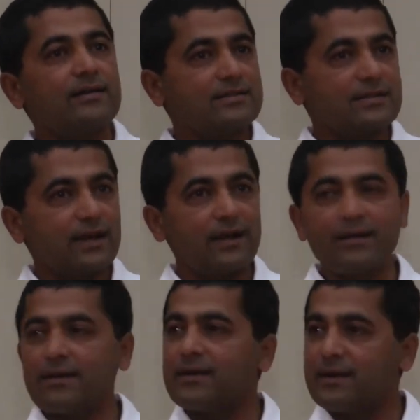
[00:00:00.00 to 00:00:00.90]
It's
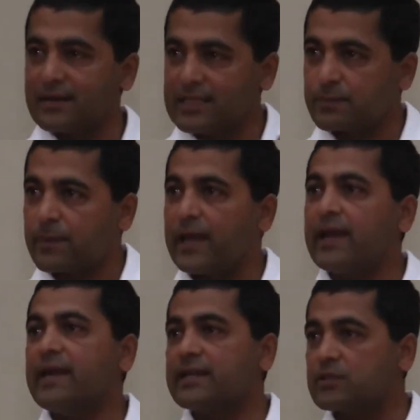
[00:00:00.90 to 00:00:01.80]
a
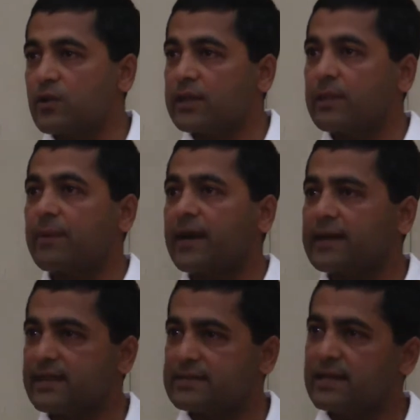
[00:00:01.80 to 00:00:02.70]
display. It is not the
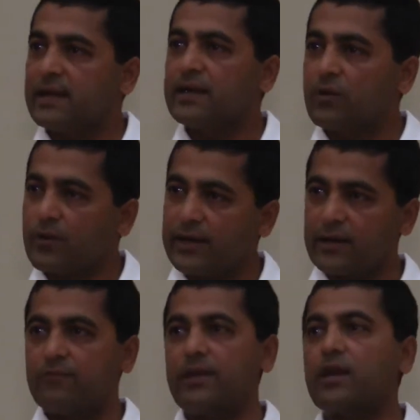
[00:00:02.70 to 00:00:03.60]
practice. You do
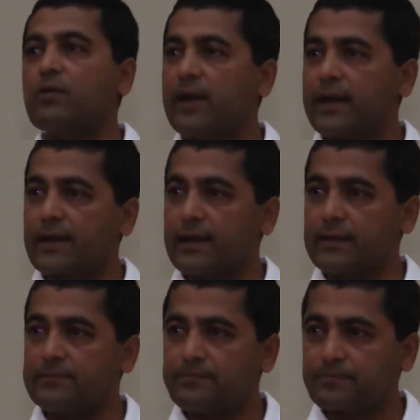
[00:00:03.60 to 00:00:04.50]
it very
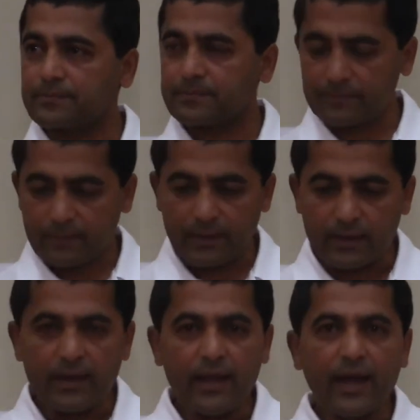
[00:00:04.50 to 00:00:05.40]
quietly.
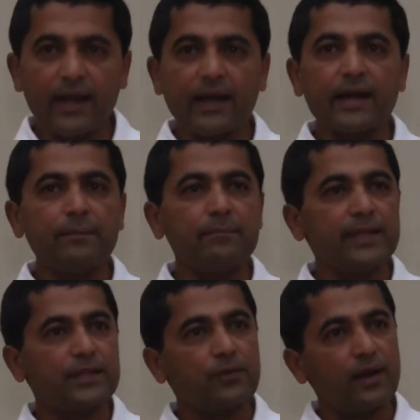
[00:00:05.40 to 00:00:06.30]
And
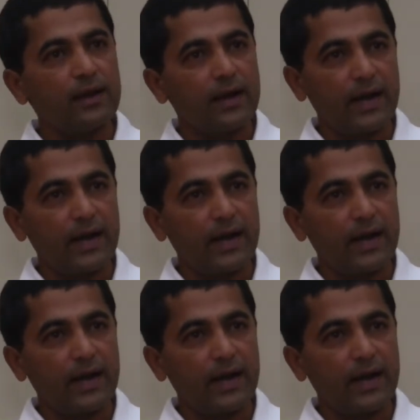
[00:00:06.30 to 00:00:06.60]
adambitva,